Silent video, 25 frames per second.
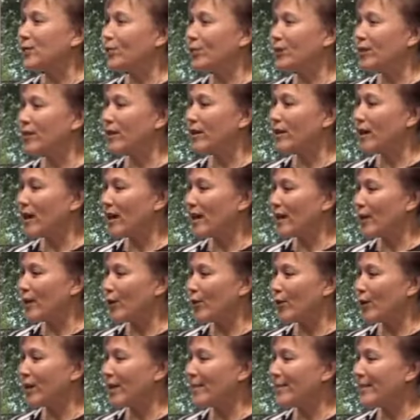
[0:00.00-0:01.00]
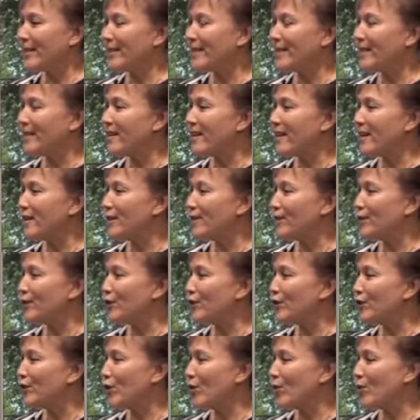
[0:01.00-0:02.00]
we're coming to the end of the
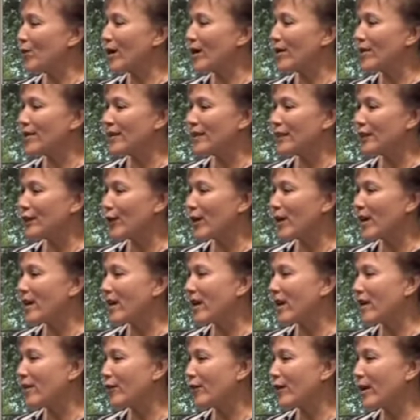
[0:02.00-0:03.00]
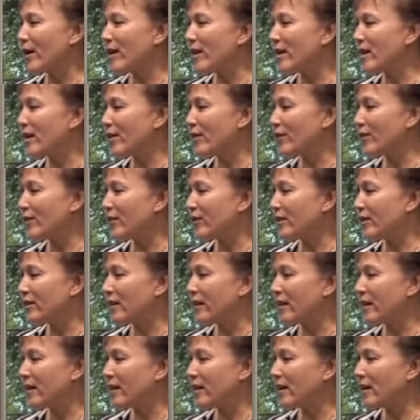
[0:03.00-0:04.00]
show, are there any other
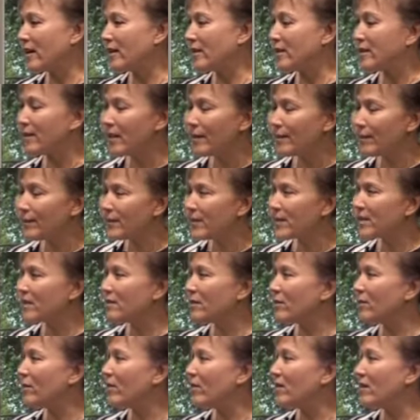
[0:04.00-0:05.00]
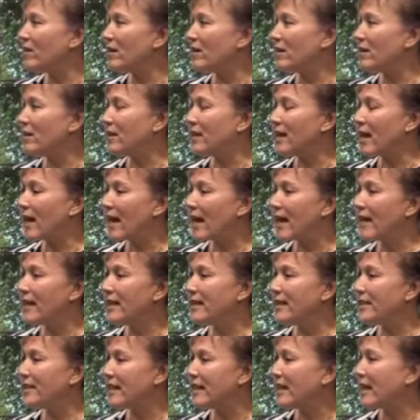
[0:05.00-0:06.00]
tips or
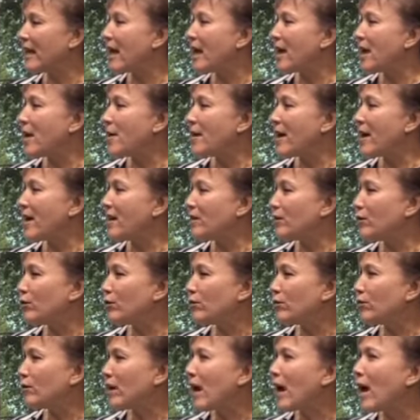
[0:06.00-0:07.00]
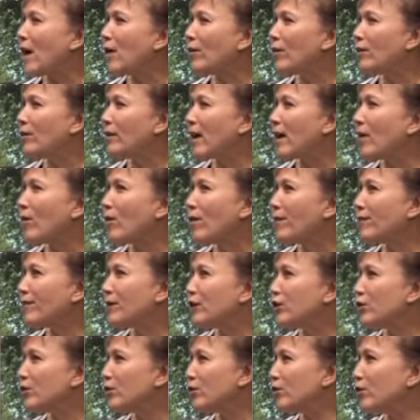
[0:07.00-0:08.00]
guides, like how
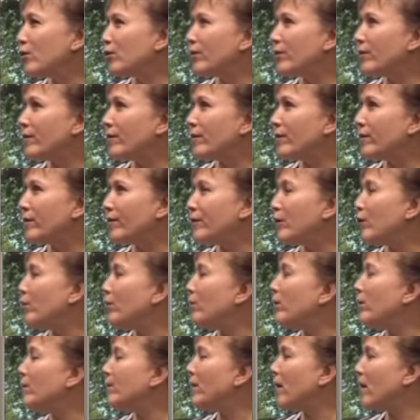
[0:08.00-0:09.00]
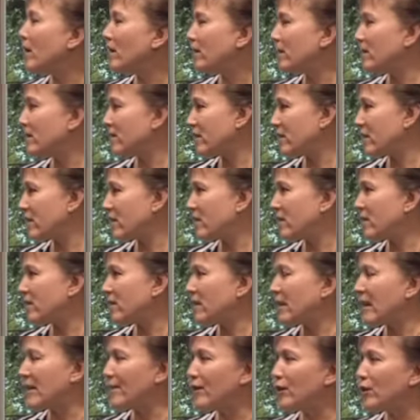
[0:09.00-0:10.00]
often should you review your policies?
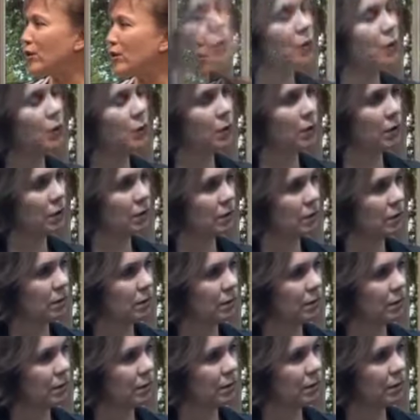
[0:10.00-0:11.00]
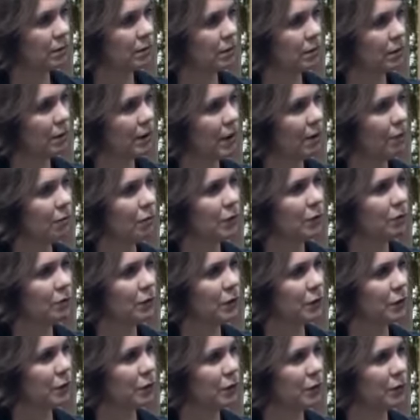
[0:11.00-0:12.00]
Every renewal
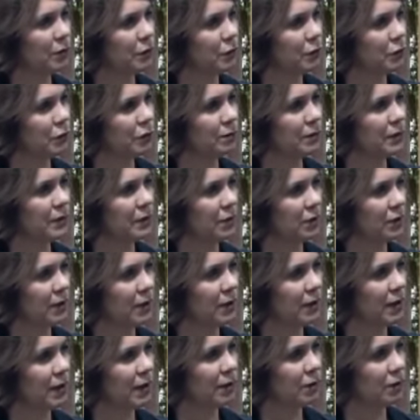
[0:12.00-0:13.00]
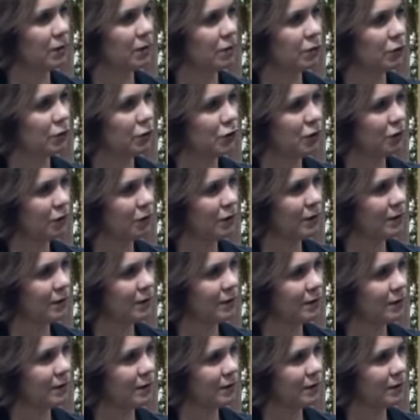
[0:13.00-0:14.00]
you should be looking at your
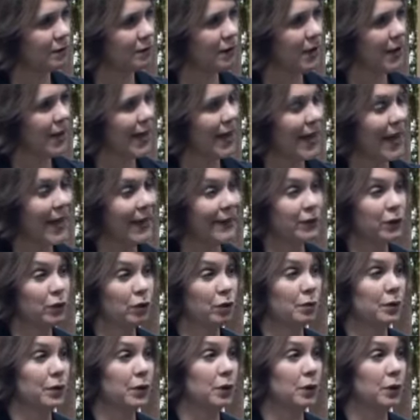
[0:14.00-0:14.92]
insurance and your renewal.